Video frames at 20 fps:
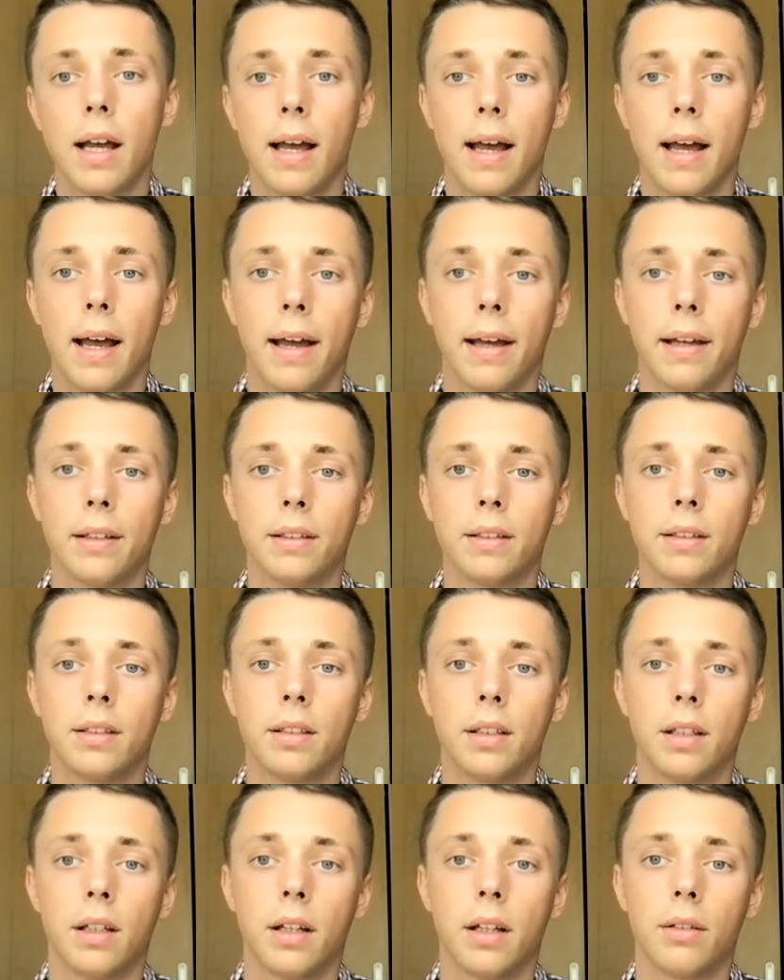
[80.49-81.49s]
and
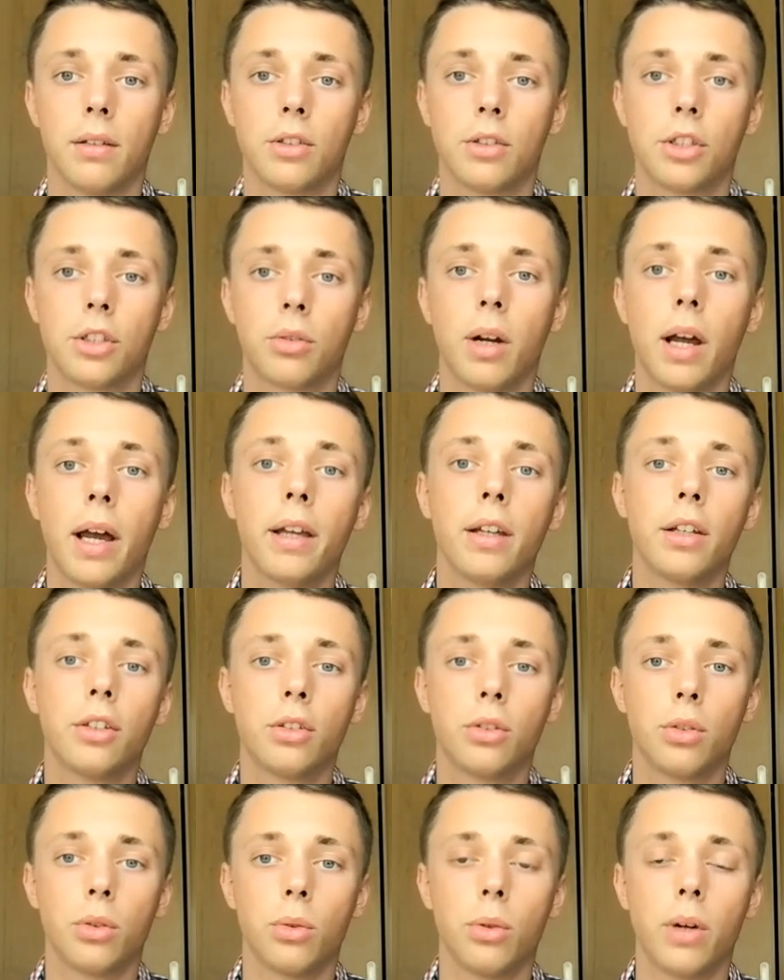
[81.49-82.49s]
trying
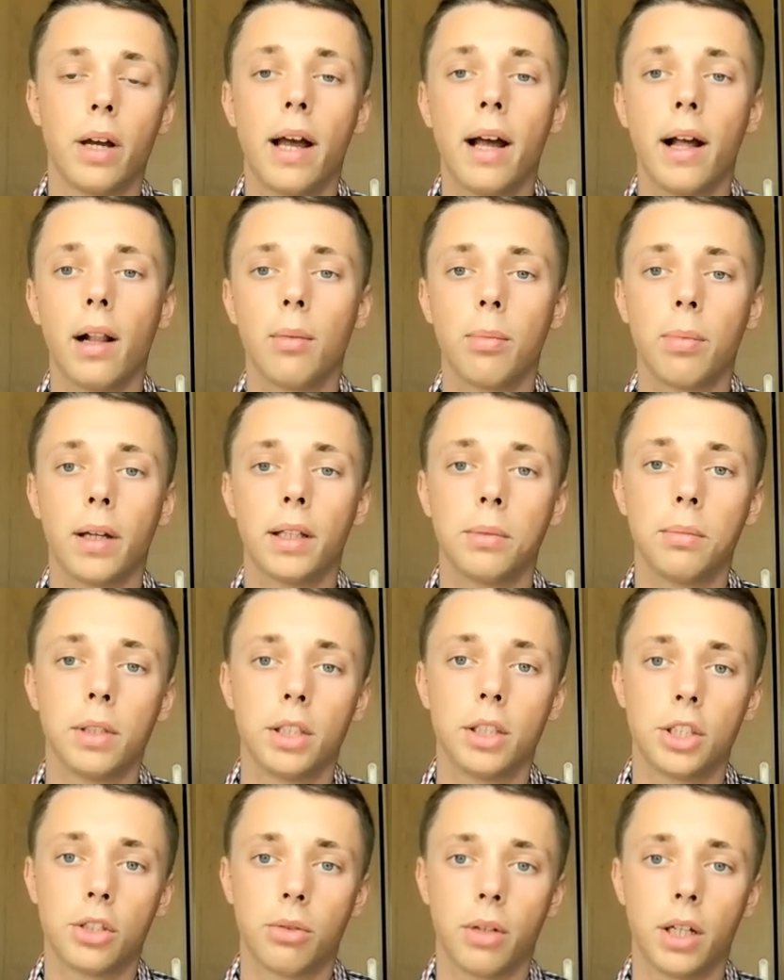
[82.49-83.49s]
to help
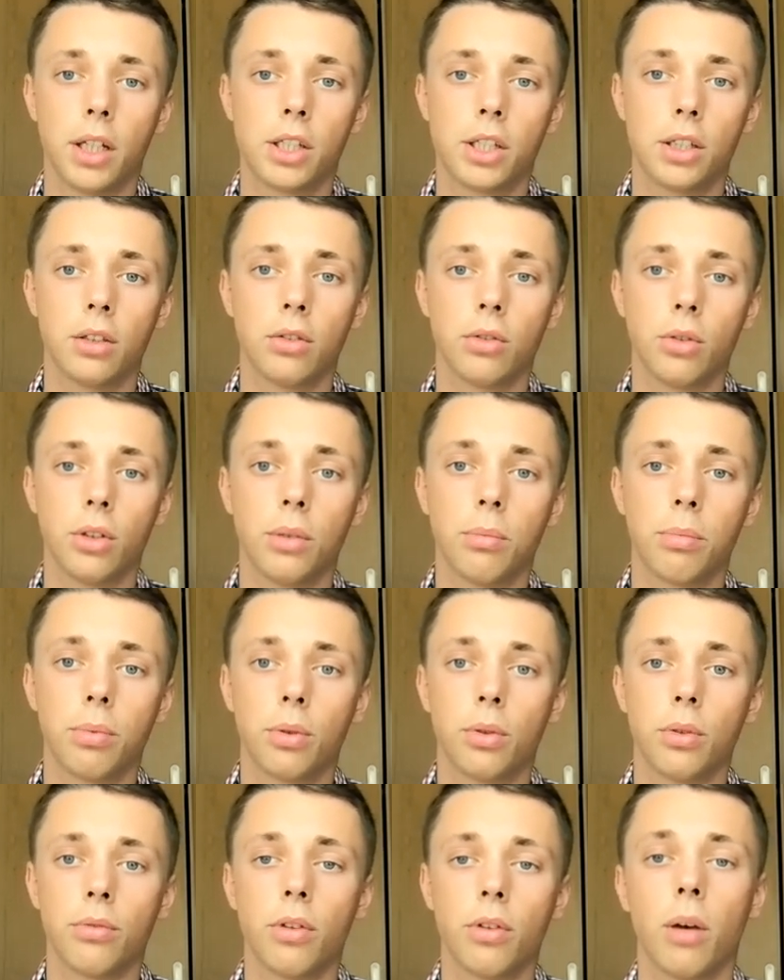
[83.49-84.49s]
administration to
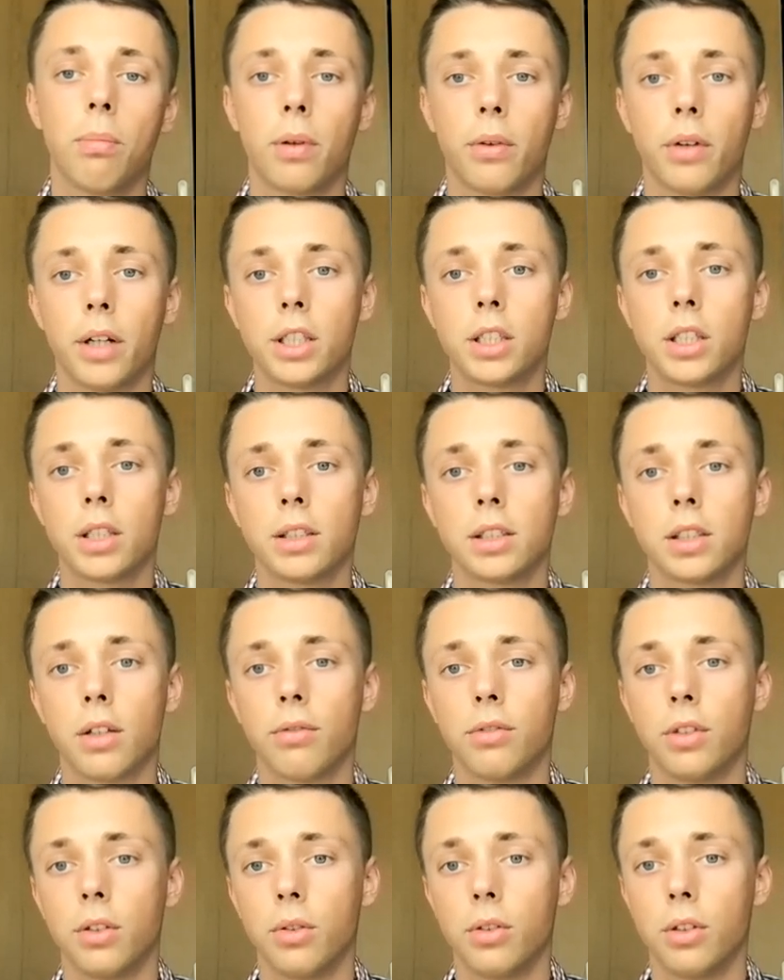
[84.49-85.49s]
improve operations of
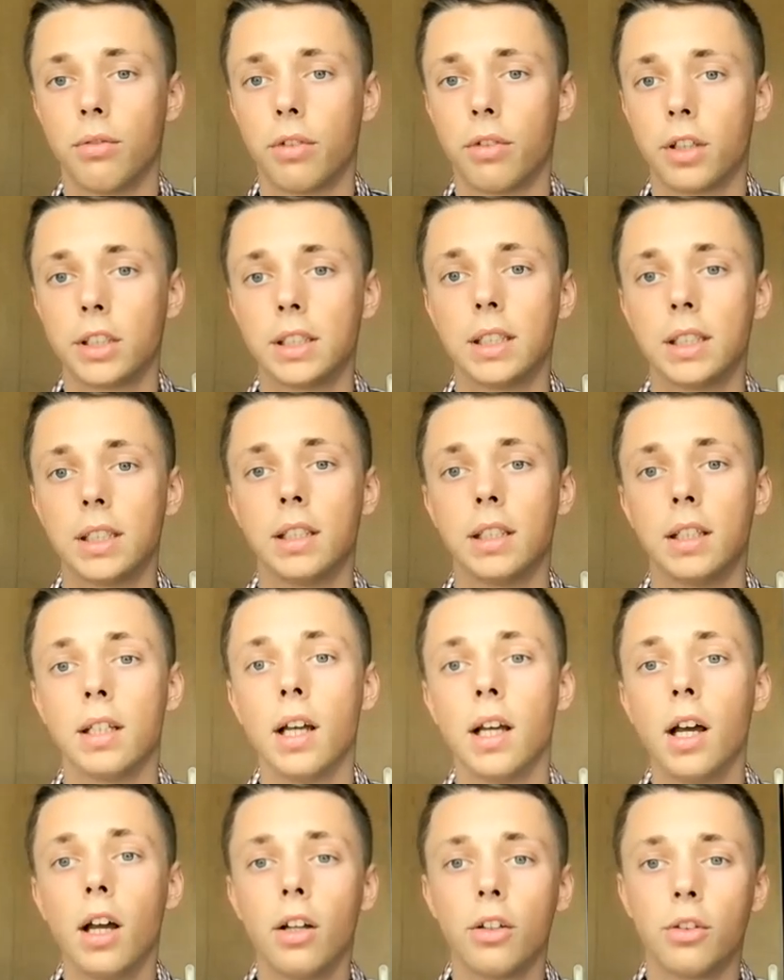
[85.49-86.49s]
the university
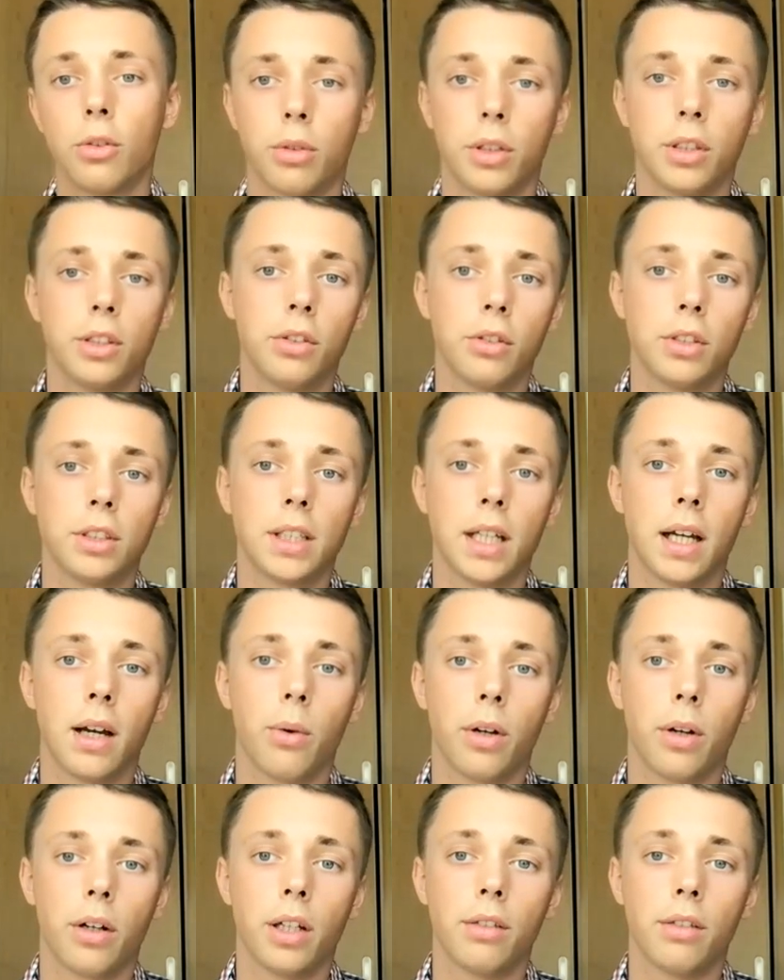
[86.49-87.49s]
to reduce
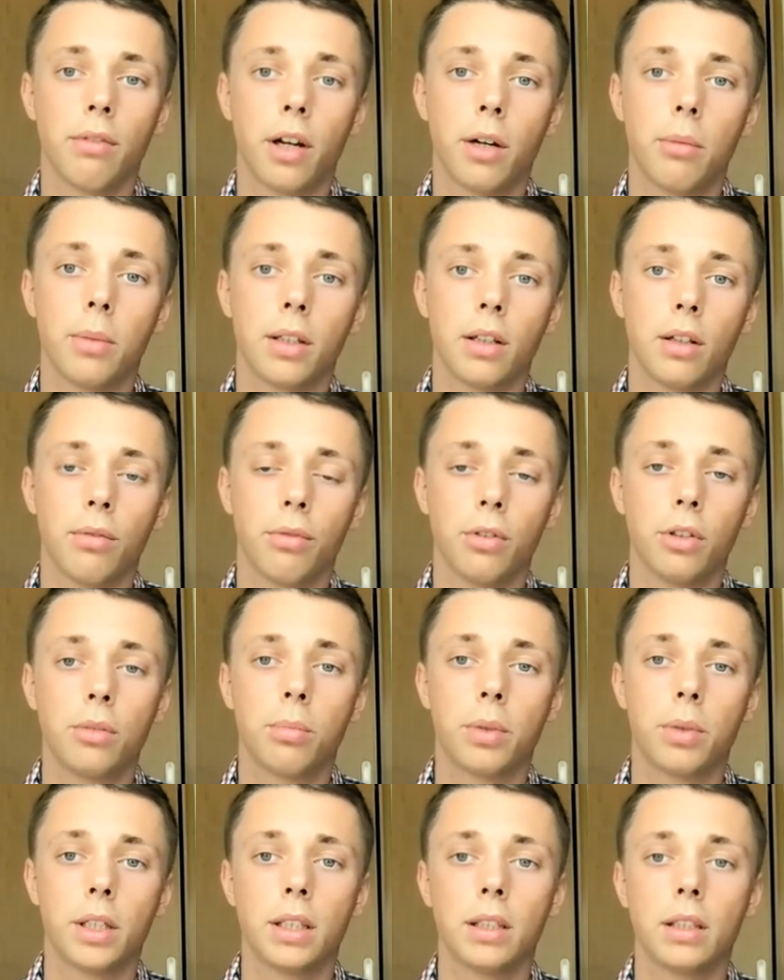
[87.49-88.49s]
our environmental
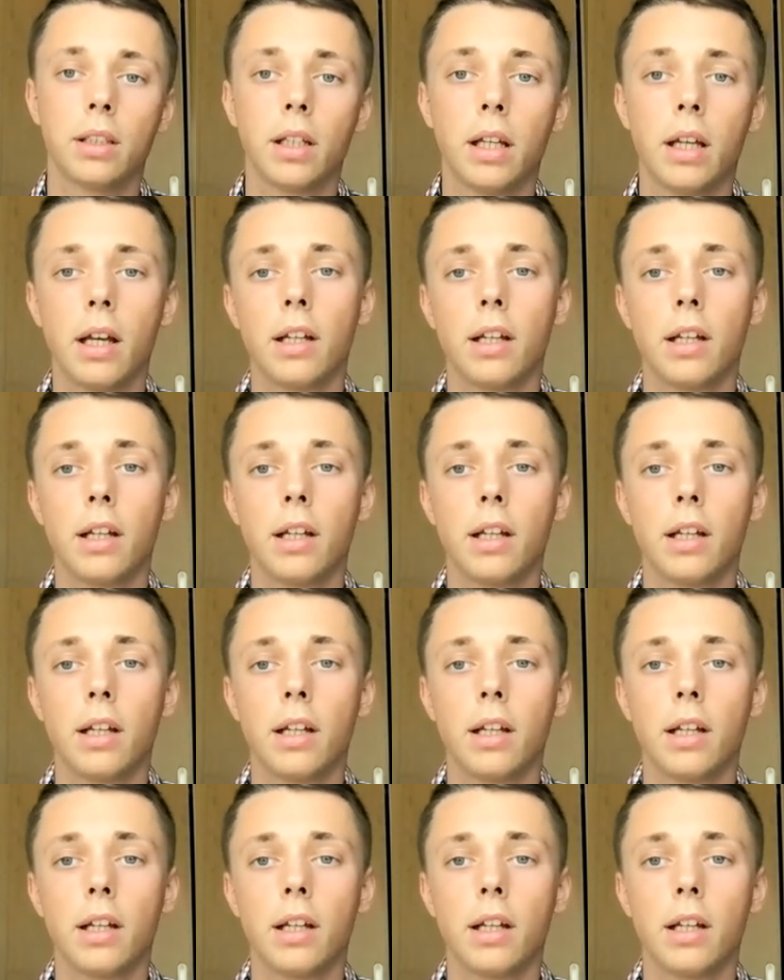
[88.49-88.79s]
footprint.